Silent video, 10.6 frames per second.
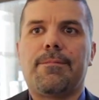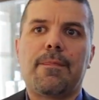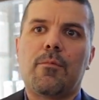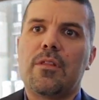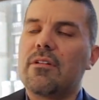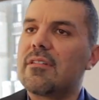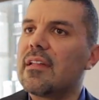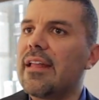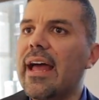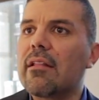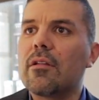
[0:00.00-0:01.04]
whether it's Stella
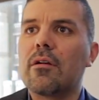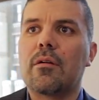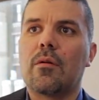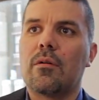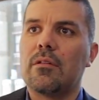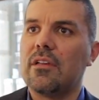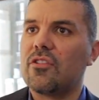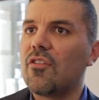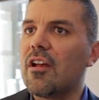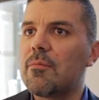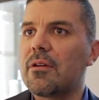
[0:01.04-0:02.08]
Adler or the Lee
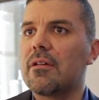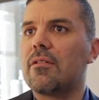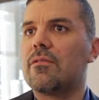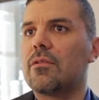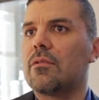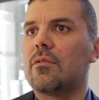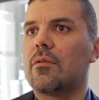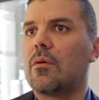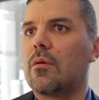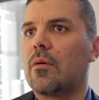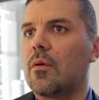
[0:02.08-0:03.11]
Strasberg Institute
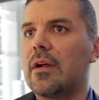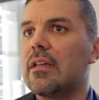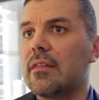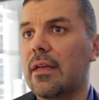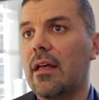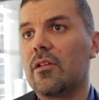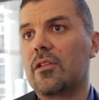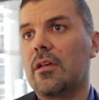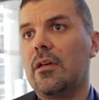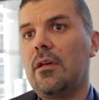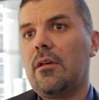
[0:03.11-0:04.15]
or anything else.
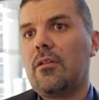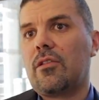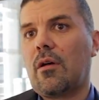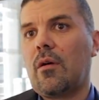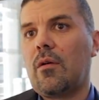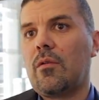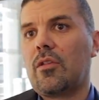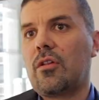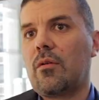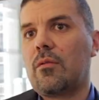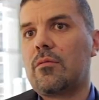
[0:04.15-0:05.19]
So
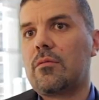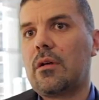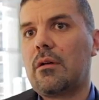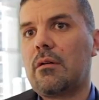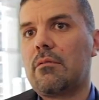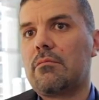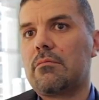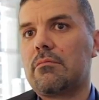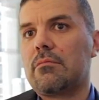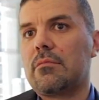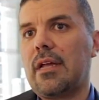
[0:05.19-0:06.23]

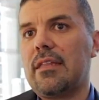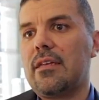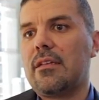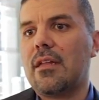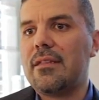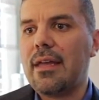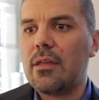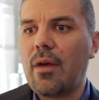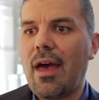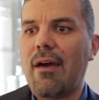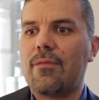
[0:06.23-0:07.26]
at the end of the day, you
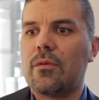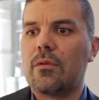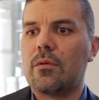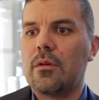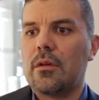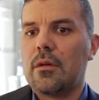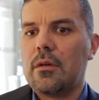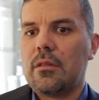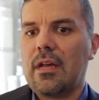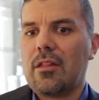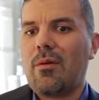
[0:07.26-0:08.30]
have to.
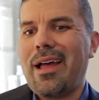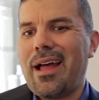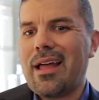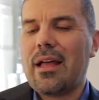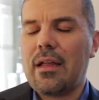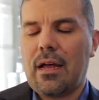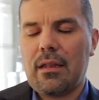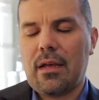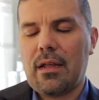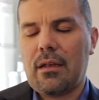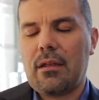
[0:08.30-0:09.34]
That's why
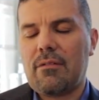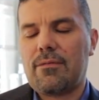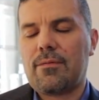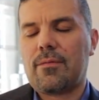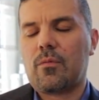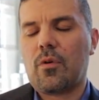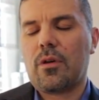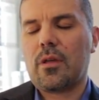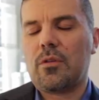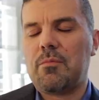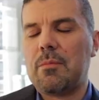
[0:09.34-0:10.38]
I love
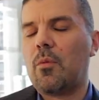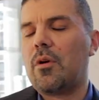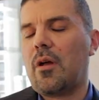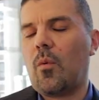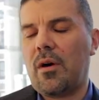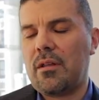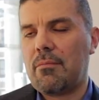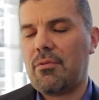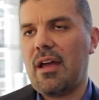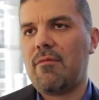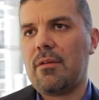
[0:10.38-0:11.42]
working with people one-on-one in
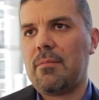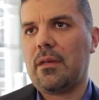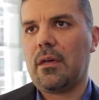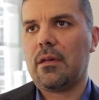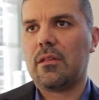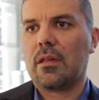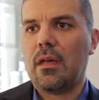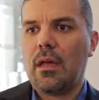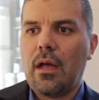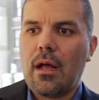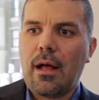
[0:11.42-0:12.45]
private, because
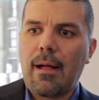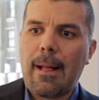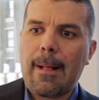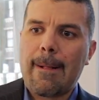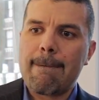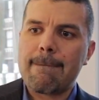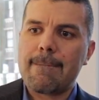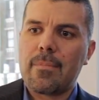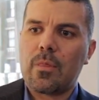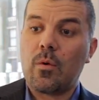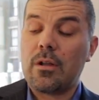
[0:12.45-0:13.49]

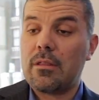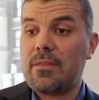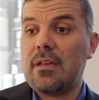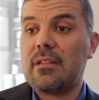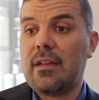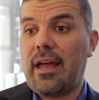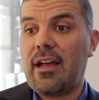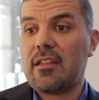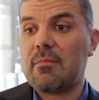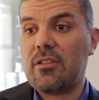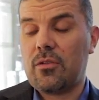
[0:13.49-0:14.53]
one of the things that I
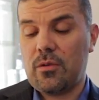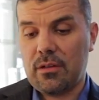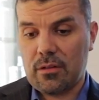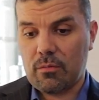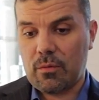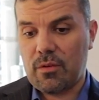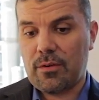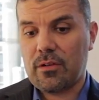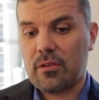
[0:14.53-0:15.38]
ask my students when we first